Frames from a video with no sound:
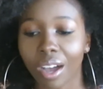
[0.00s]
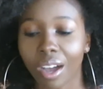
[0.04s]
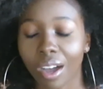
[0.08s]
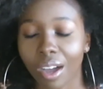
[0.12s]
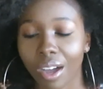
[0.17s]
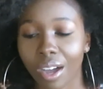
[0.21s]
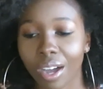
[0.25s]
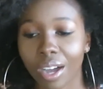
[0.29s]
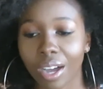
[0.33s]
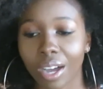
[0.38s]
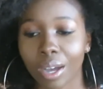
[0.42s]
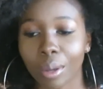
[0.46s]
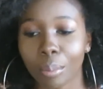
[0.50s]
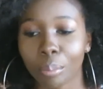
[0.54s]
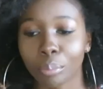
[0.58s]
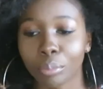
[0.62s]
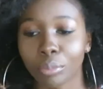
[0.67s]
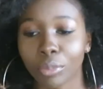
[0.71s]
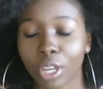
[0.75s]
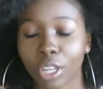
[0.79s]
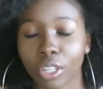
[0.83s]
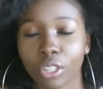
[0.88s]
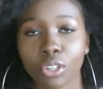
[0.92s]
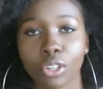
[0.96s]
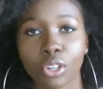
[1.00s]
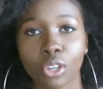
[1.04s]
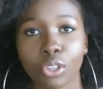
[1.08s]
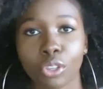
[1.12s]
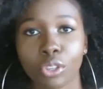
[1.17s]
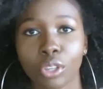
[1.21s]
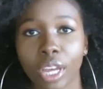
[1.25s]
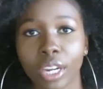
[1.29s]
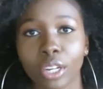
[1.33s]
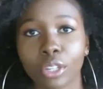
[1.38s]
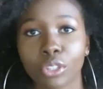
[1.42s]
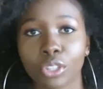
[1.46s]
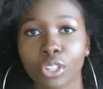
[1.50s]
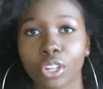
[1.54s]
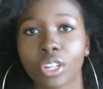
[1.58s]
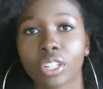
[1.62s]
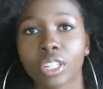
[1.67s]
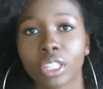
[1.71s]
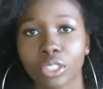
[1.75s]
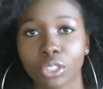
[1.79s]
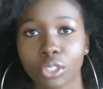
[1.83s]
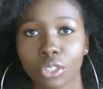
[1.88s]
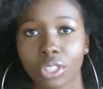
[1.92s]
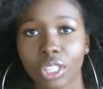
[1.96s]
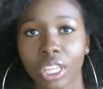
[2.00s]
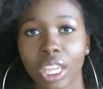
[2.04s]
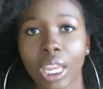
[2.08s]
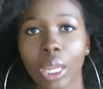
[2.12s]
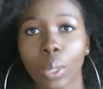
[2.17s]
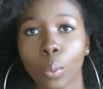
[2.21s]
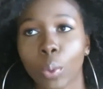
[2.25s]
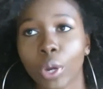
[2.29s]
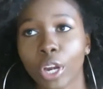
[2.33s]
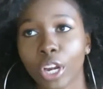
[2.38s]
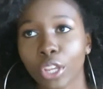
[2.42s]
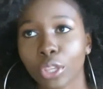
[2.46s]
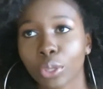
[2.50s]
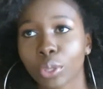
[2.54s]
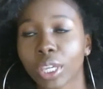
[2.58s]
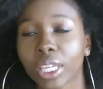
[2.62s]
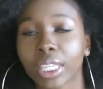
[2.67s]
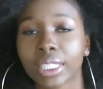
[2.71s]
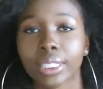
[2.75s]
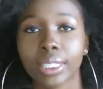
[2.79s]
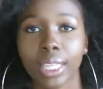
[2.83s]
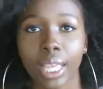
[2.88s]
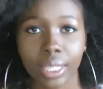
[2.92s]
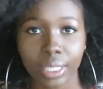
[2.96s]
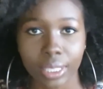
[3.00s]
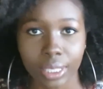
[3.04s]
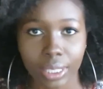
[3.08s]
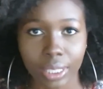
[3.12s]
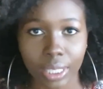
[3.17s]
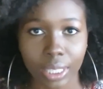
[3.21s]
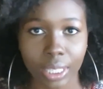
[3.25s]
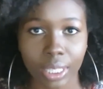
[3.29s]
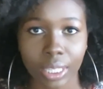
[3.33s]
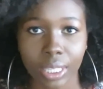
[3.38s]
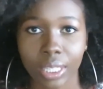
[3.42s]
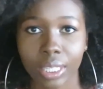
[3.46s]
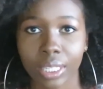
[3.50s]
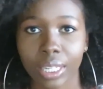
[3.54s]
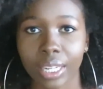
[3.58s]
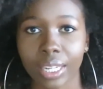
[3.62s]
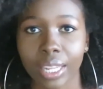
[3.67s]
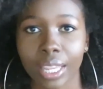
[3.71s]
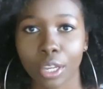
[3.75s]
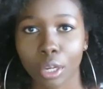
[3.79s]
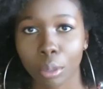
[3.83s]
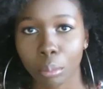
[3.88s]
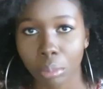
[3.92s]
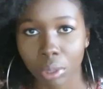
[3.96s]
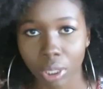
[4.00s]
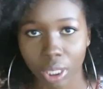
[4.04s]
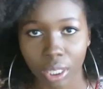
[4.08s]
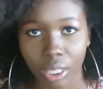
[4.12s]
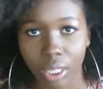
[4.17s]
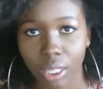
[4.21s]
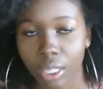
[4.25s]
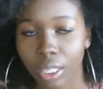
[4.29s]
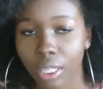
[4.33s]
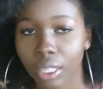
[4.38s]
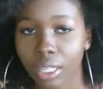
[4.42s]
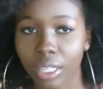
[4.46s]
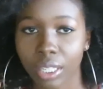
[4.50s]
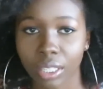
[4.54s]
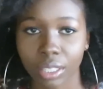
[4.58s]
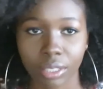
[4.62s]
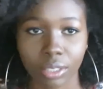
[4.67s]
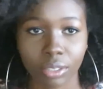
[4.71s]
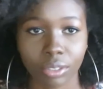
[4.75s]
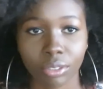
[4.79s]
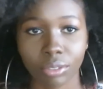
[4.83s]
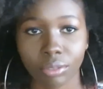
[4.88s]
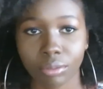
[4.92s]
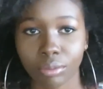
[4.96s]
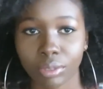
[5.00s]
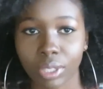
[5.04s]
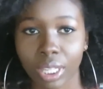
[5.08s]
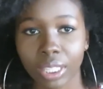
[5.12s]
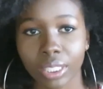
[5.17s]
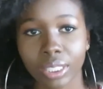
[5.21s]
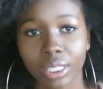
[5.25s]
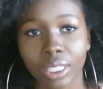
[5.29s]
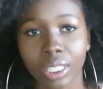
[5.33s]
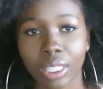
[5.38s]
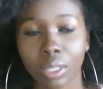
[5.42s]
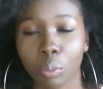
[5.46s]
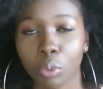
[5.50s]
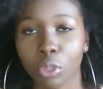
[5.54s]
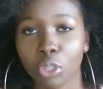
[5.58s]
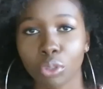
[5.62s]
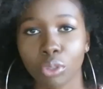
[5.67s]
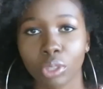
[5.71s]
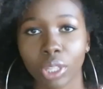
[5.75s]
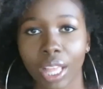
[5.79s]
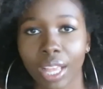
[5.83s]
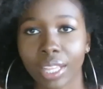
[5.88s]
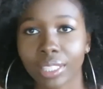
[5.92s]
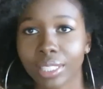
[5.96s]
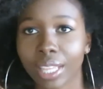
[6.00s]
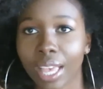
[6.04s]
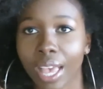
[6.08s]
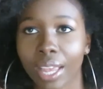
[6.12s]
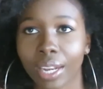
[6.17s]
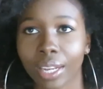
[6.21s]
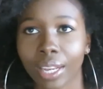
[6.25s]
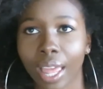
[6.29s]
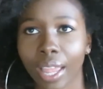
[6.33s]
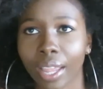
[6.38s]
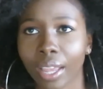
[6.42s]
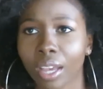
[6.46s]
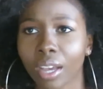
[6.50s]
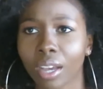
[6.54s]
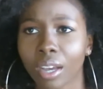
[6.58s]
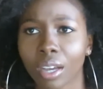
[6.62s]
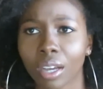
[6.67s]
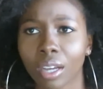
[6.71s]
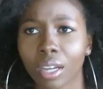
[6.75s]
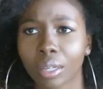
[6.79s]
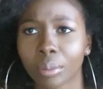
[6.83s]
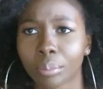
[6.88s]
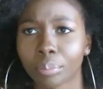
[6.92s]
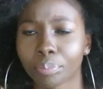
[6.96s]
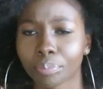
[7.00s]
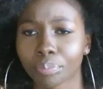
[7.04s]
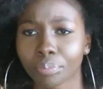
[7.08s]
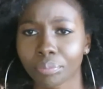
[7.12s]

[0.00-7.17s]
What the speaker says: you know, you got to do your initial thing where you get tested, they take your blood, and they see when you last had like a